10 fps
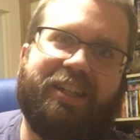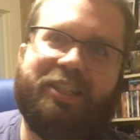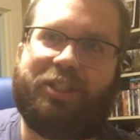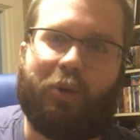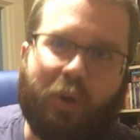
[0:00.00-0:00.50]
Is
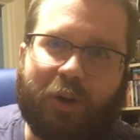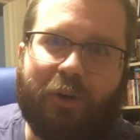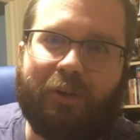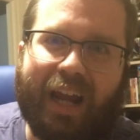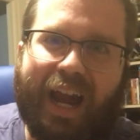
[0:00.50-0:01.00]
she
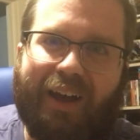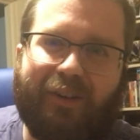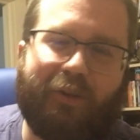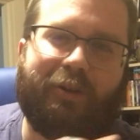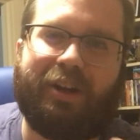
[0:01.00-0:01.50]
Oracle
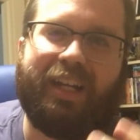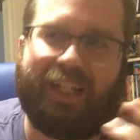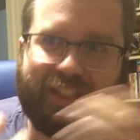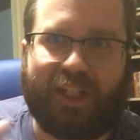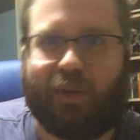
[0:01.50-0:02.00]
now, or
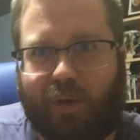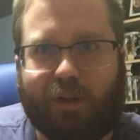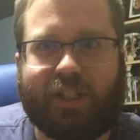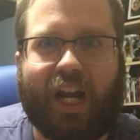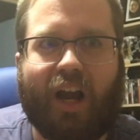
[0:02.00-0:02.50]
is she in the
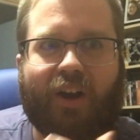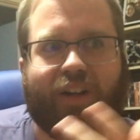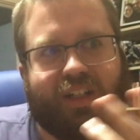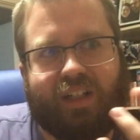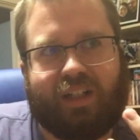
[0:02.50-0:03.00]
wheelchair?